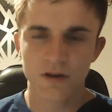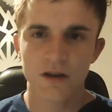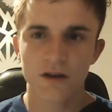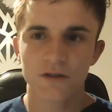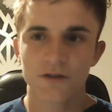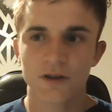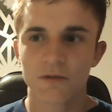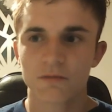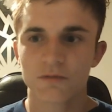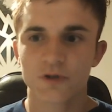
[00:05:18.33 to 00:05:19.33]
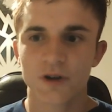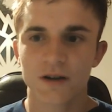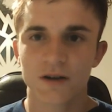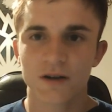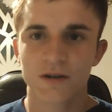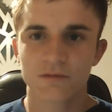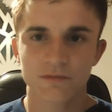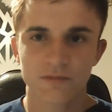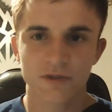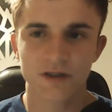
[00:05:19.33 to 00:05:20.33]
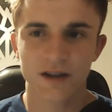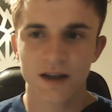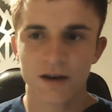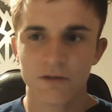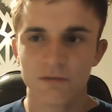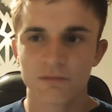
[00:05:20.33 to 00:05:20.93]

So I don't try to stick it out.